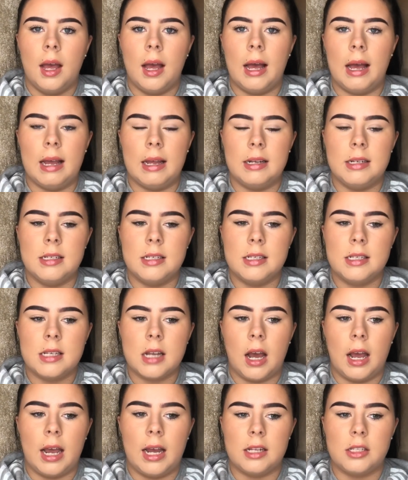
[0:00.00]
and
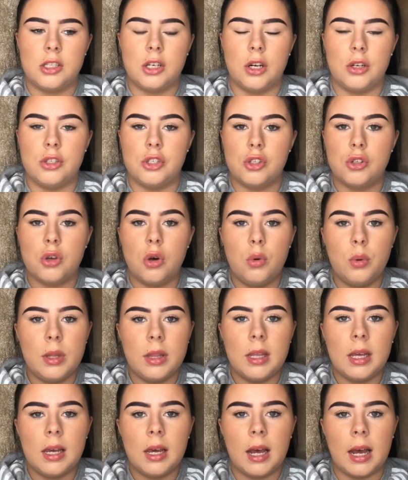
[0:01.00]
I had to go to school
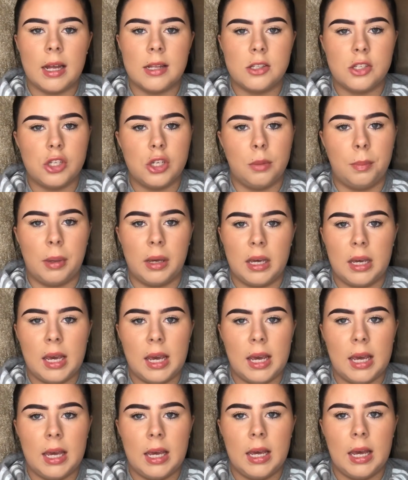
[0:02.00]
with it. I had to do
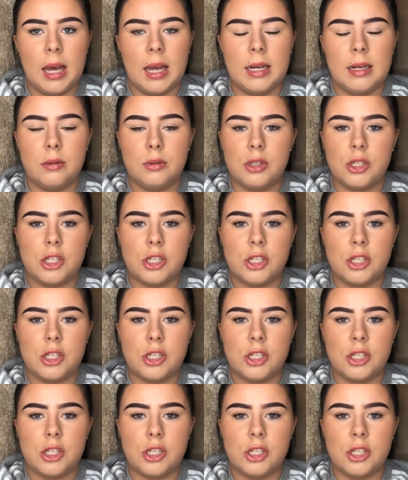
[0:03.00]
PE, and it was